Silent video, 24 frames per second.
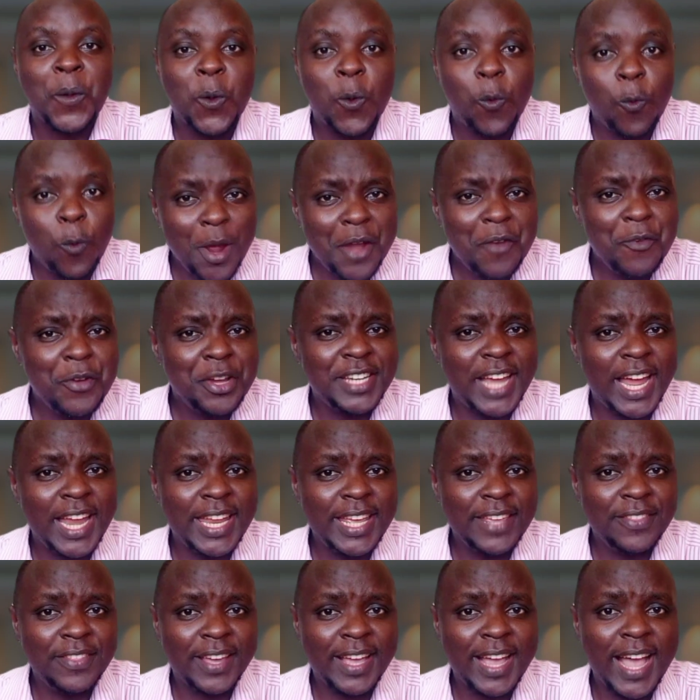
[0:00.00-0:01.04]
When
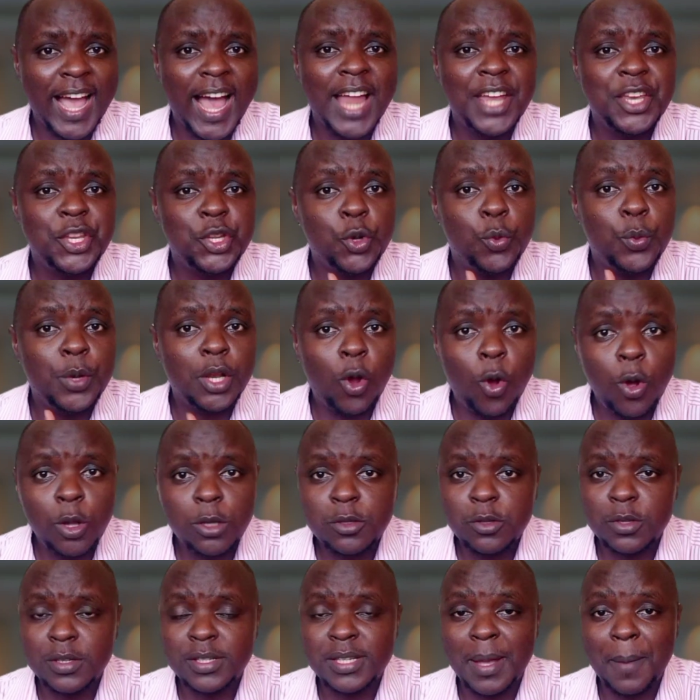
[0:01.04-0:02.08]
returning the card, you will
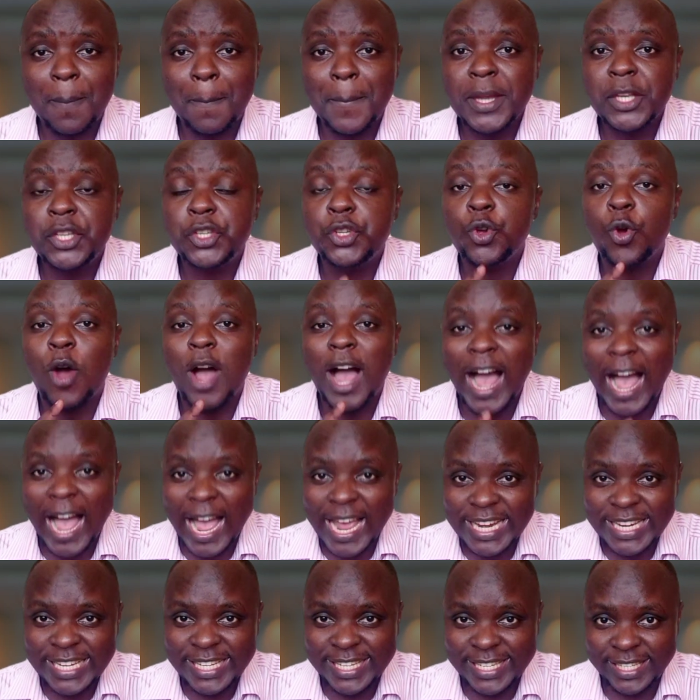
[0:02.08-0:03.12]
also submit your
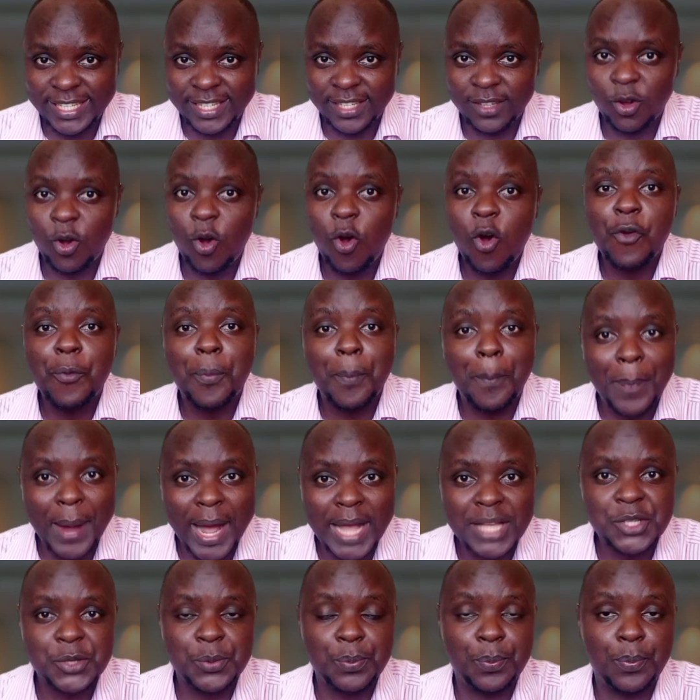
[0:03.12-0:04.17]
ID or
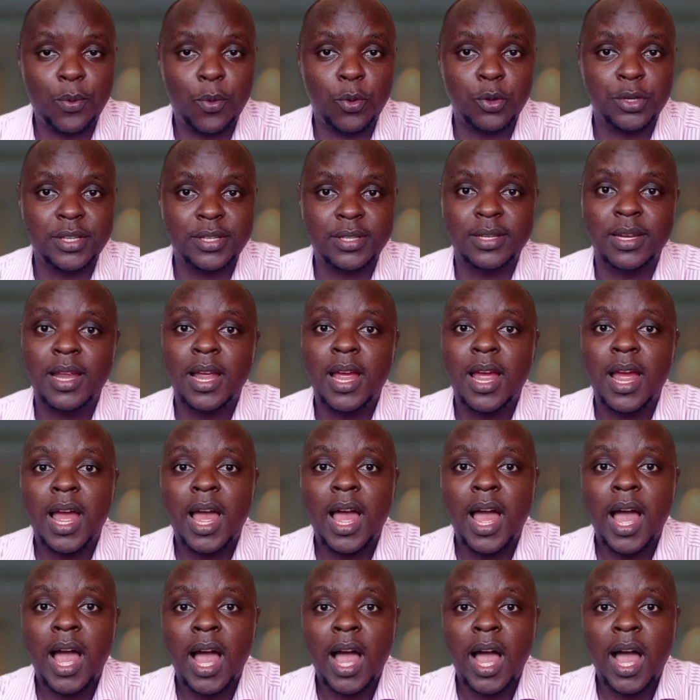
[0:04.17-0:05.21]
passport.
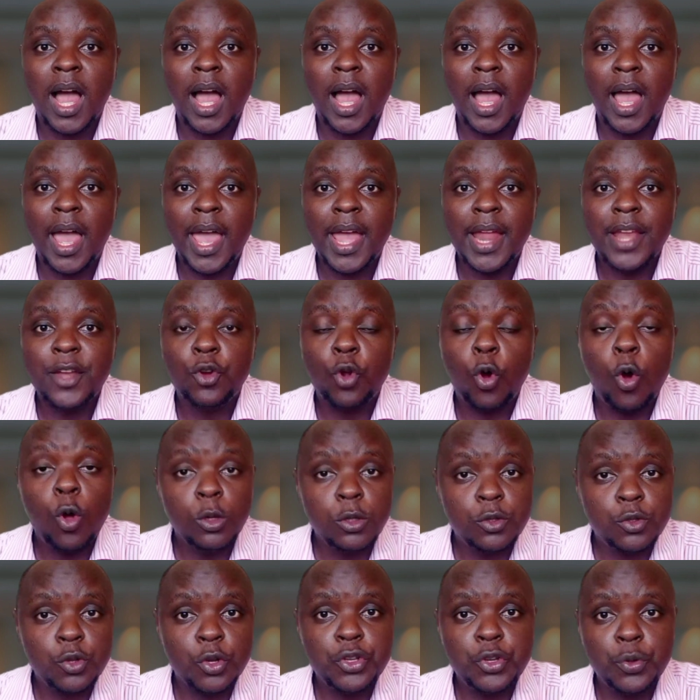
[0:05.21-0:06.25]
And
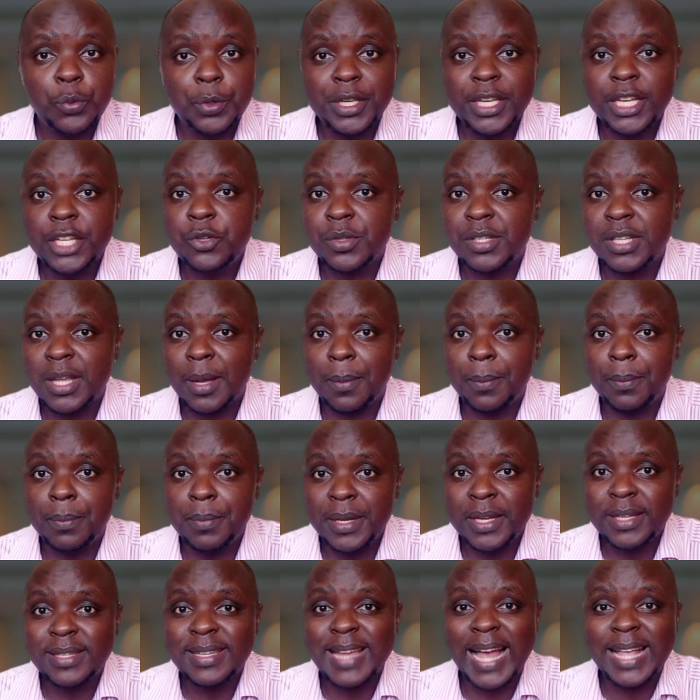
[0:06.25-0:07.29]
also you will need to
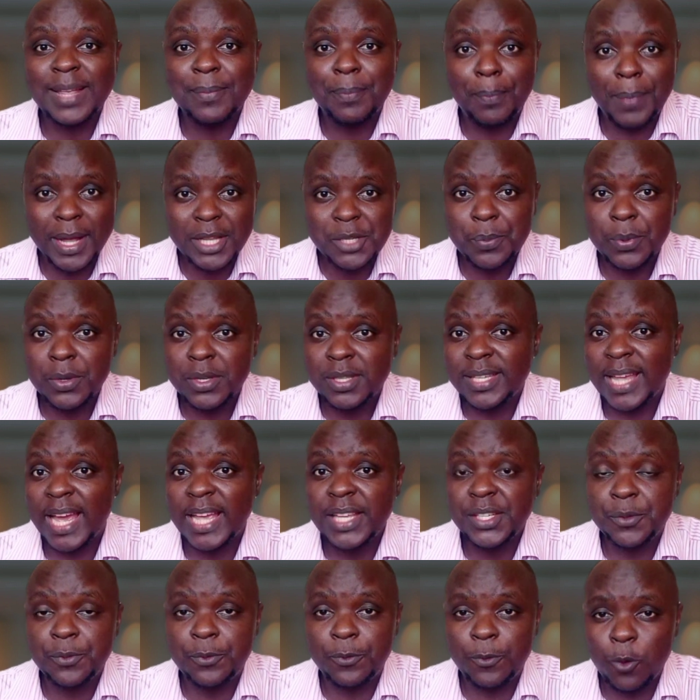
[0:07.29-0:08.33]
submit a
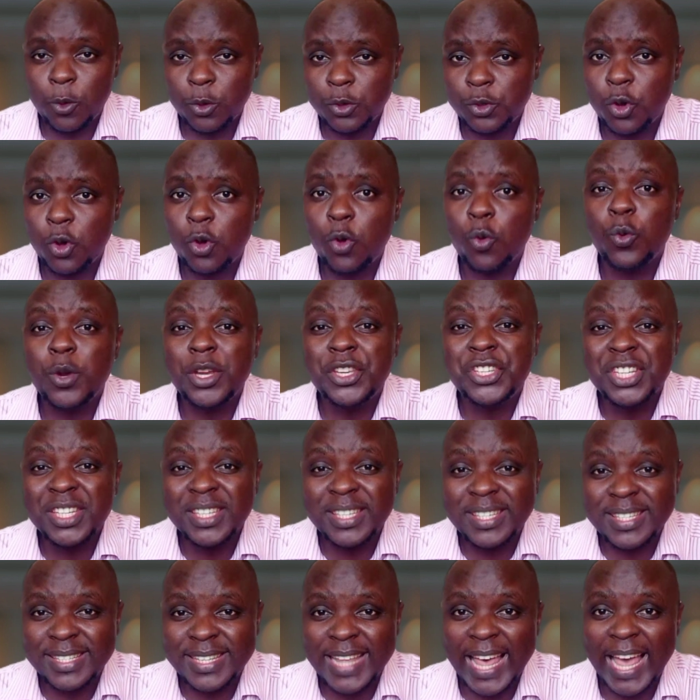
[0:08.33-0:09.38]
passport-sized photo which
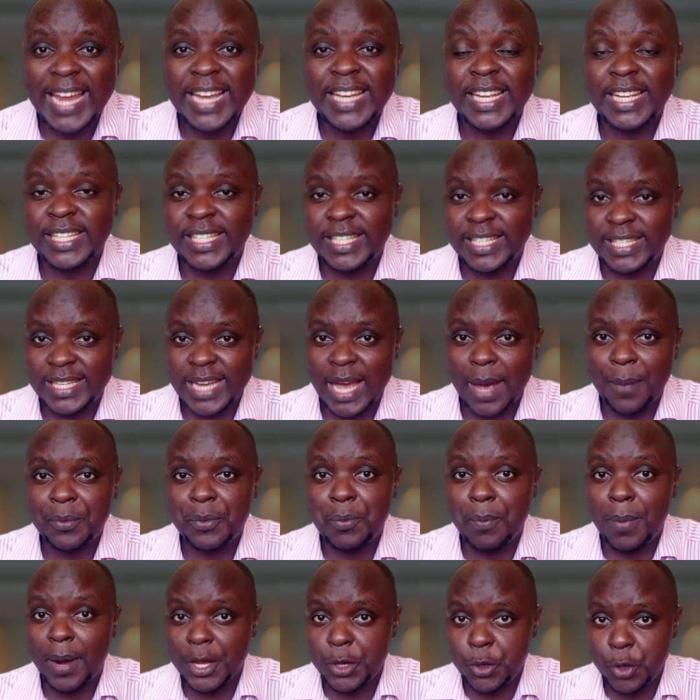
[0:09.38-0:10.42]
is signed and stamped
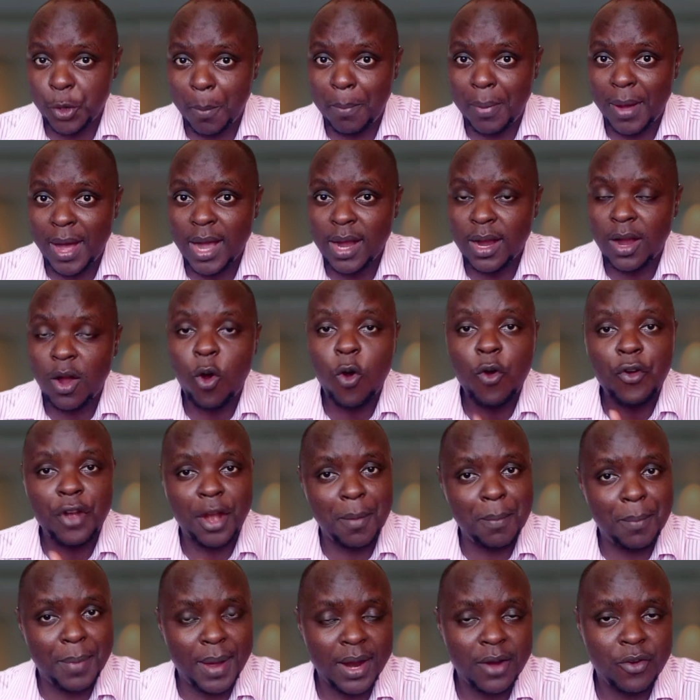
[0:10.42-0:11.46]
by your bank or a
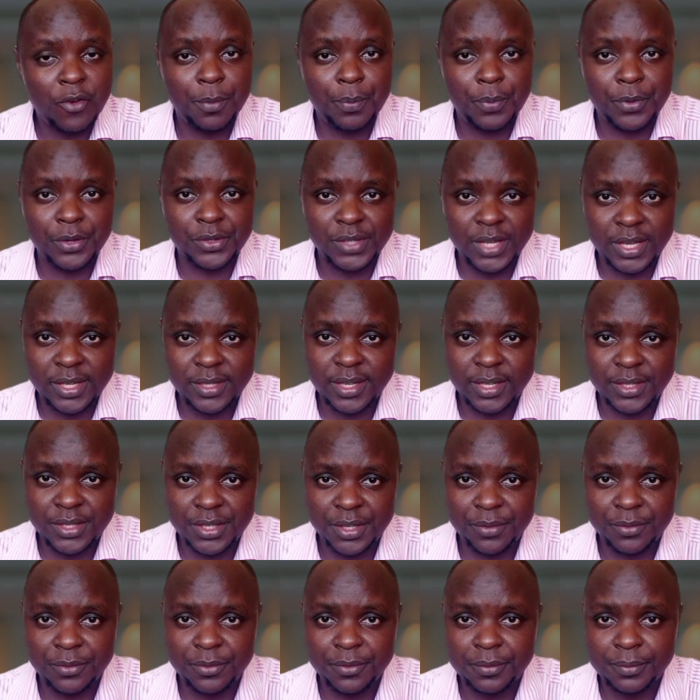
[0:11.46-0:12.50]
bank
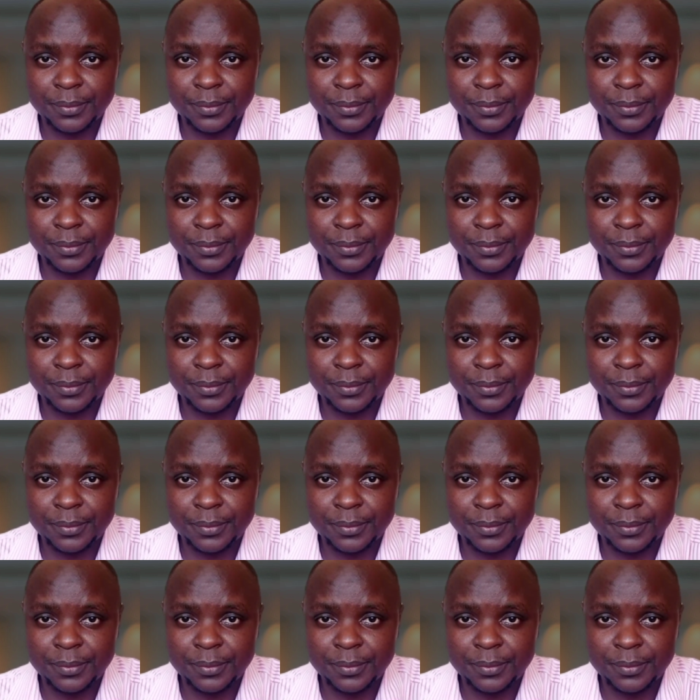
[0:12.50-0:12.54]
representative.